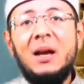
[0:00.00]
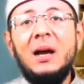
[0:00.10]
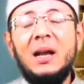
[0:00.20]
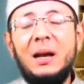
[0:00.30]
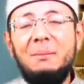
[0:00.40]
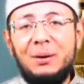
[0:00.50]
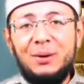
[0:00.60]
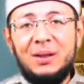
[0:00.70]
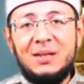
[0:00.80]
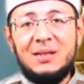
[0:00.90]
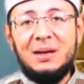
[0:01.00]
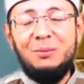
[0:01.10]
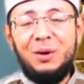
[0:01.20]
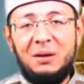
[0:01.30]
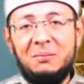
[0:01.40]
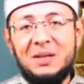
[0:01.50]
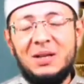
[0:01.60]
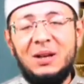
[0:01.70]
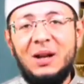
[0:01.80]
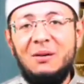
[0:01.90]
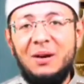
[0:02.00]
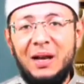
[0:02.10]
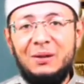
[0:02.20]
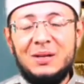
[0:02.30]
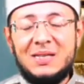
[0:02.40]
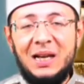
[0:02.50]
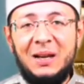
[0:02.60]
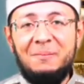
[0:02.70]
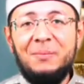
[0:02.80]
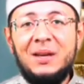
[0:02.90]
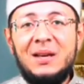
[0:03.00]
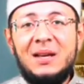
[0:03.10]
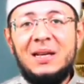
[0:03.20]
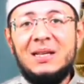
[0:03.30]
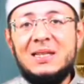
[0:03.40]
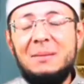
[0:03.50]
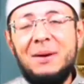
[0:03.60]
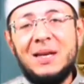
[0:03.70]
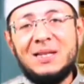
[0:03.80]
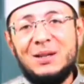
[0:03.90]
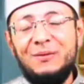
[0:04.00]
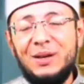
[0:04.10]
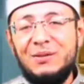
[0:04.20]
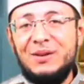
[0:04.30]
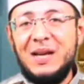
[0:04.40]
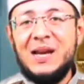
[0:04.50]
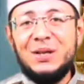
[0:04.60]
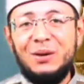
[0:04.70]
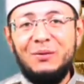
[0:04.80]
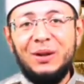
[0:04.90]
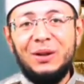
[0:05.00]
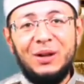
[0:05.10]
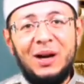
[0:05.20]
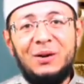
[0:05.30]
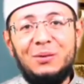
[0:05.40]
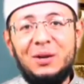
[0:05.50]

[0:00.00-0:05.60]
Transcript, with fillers: And I bear witness that Muhammad sallallahu alayhi wa sallam is the best of the creation of Allah.